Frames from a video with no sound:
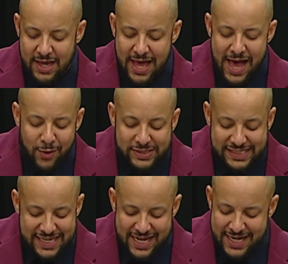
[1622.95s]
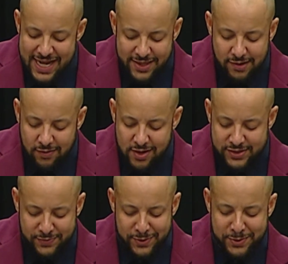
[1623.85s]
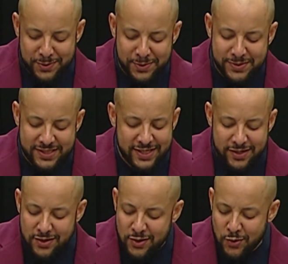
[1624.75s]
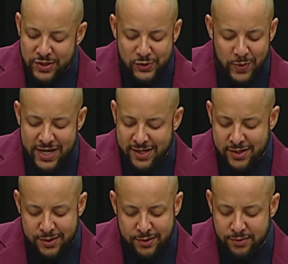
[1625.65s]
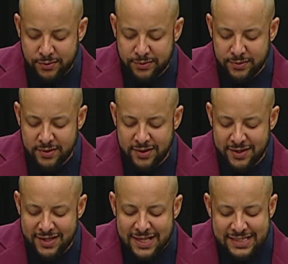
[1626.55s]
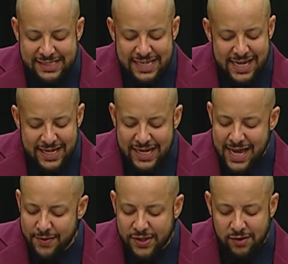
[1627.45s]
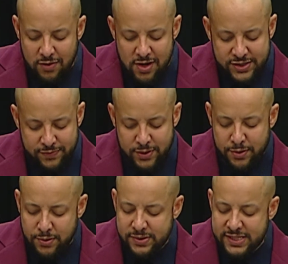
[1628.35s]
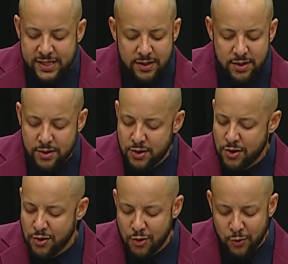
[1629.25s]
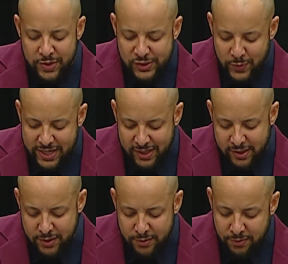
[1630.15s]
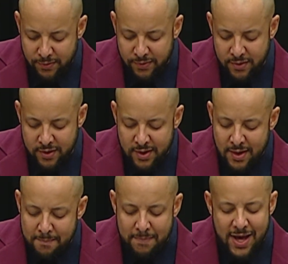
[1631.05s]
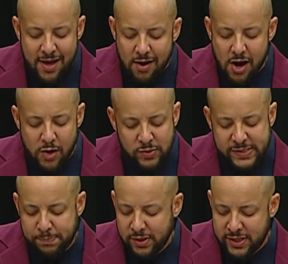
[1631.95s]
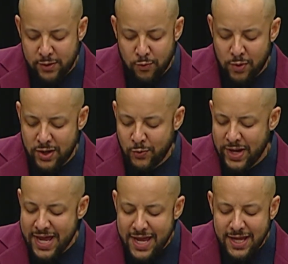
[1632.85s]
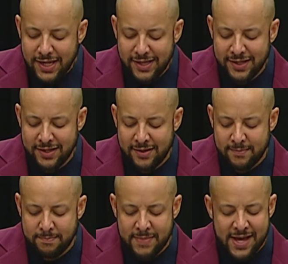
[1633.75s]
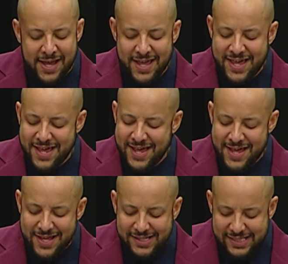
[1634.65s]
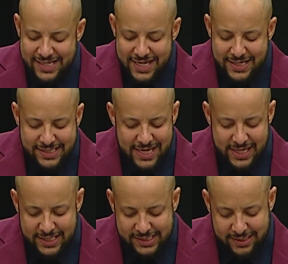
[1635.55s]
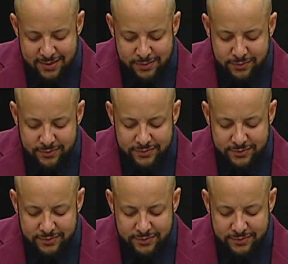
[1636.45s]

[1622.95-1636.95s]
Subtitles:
I was standing at the crossroads, didn't know which way to go. Standing out the crossroads, didn't know which way to go. My heart was pulling one way, my head said, take it slow.